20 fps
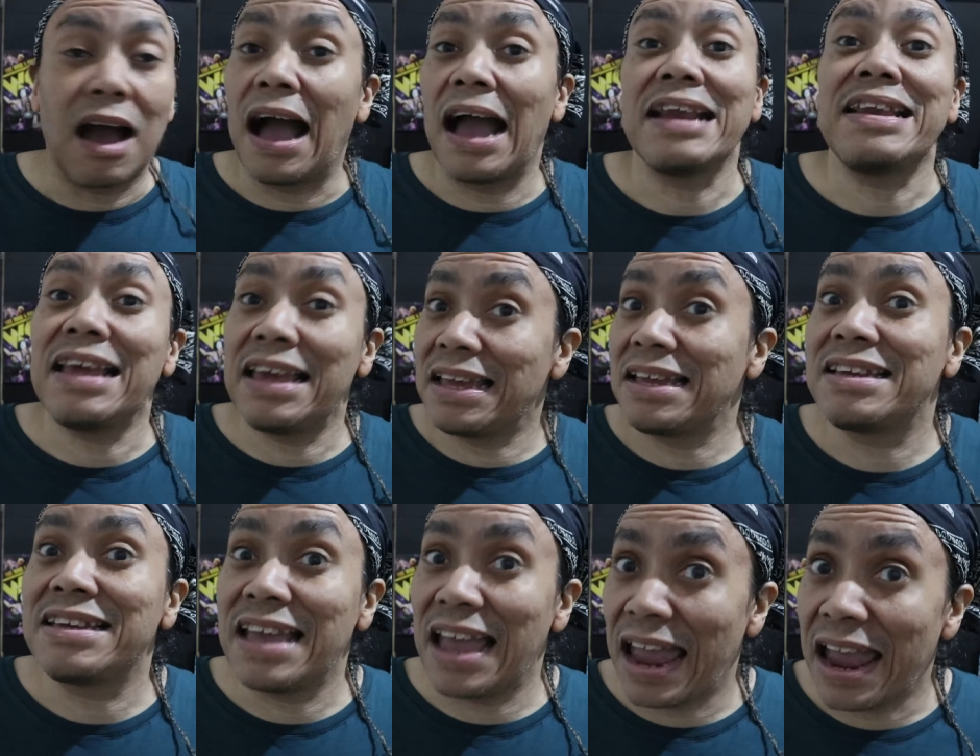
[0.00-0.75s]
I
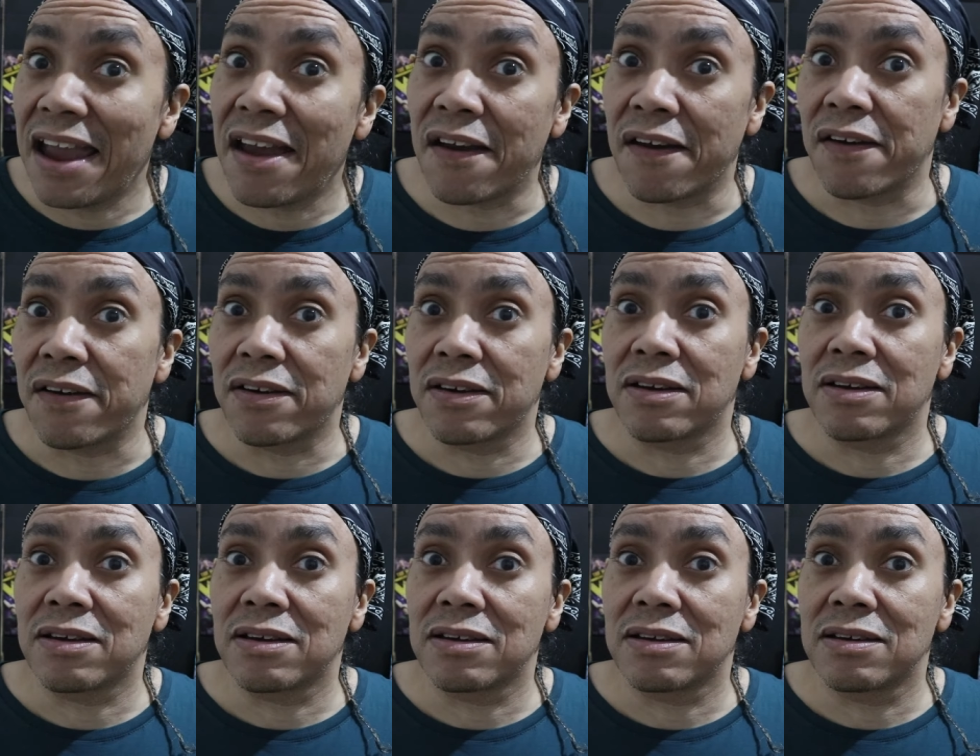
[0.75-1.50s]
didn't care.
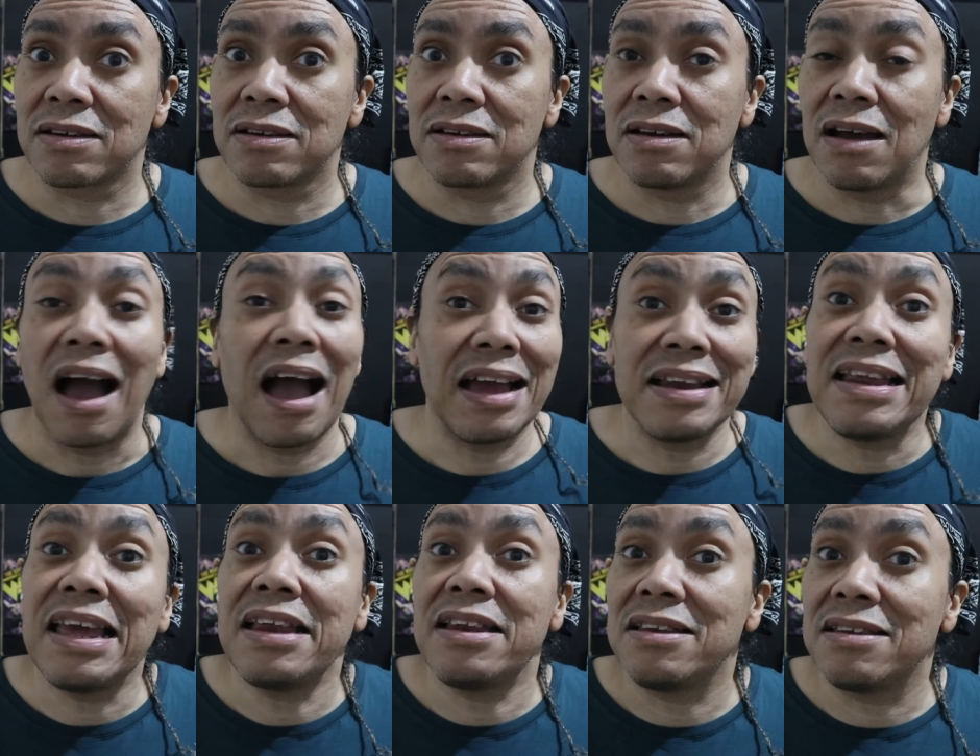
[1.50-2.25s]

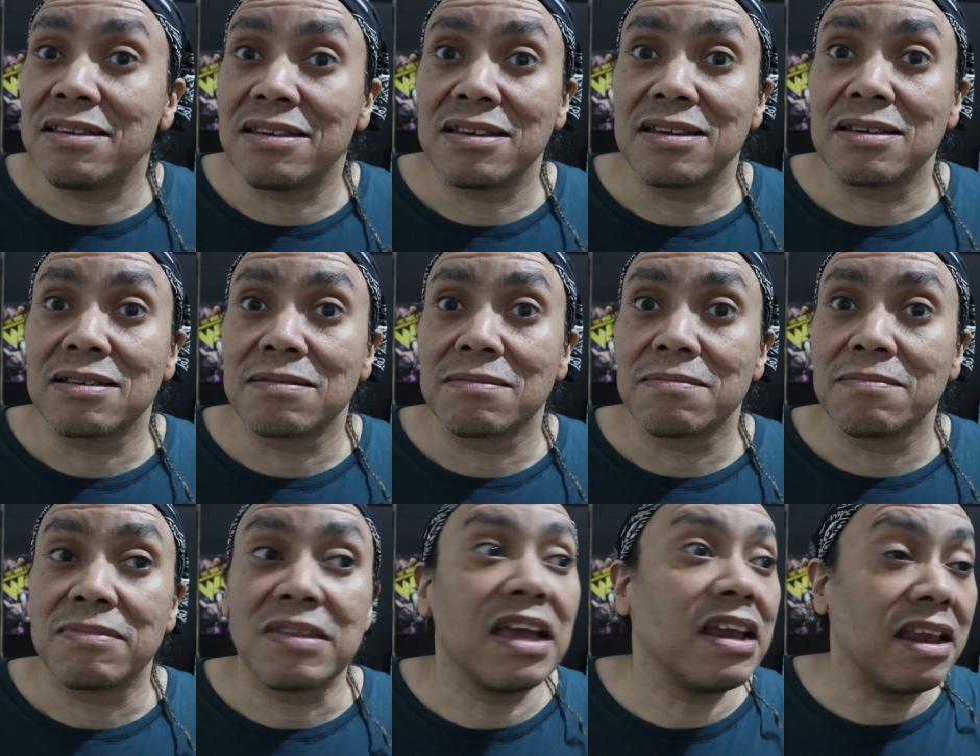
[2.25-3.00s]
I didn't.
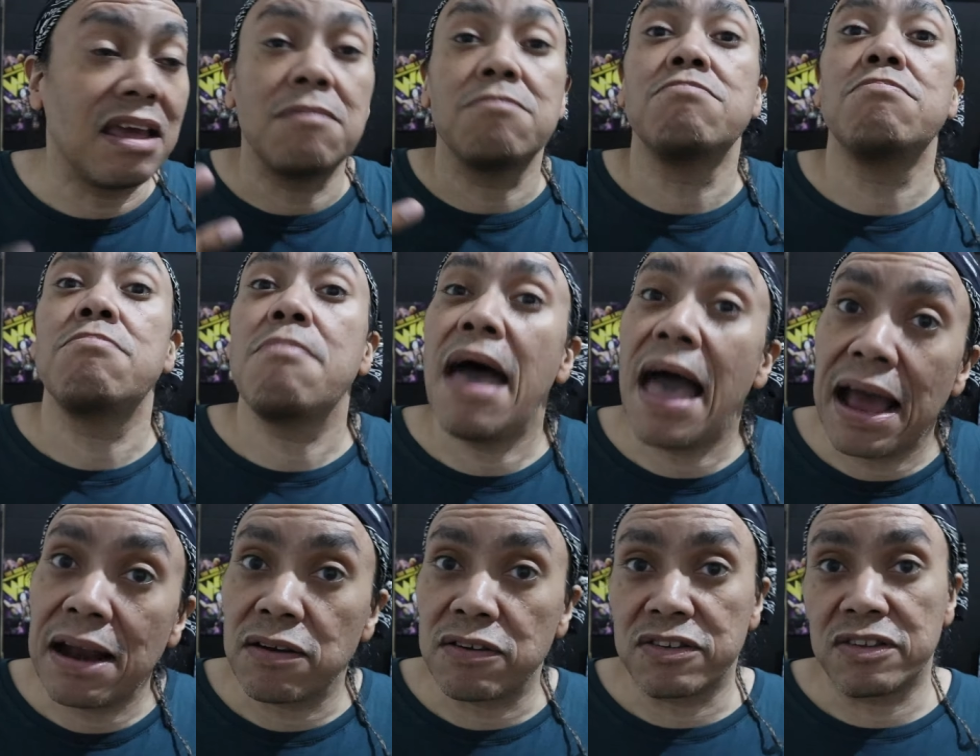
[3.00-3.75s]
It didn't
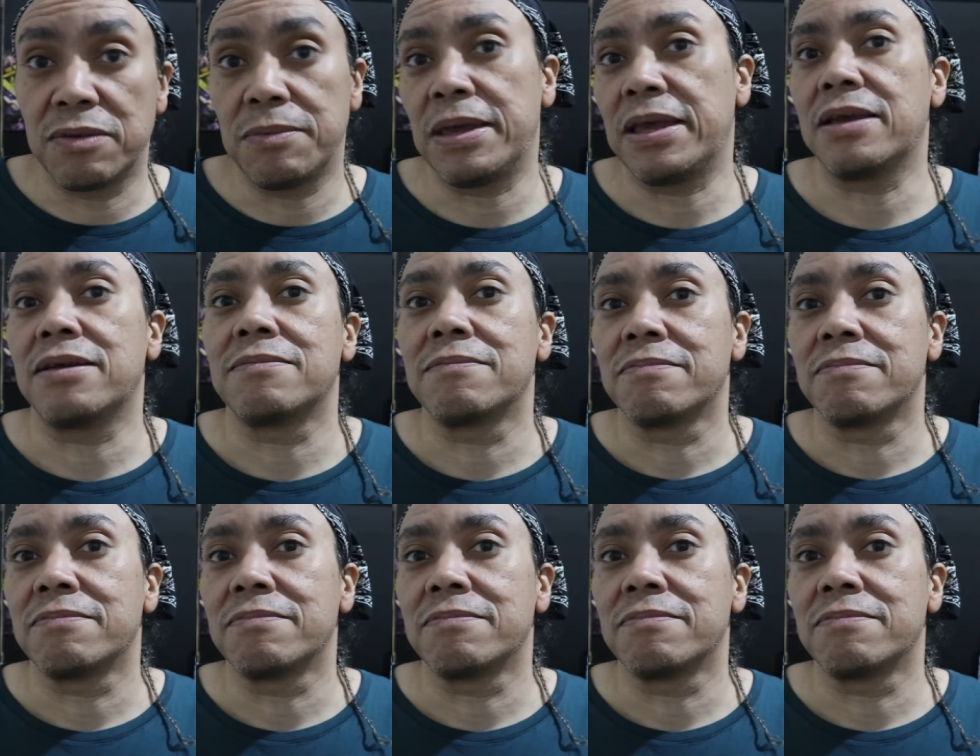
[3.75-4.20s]
matter to me.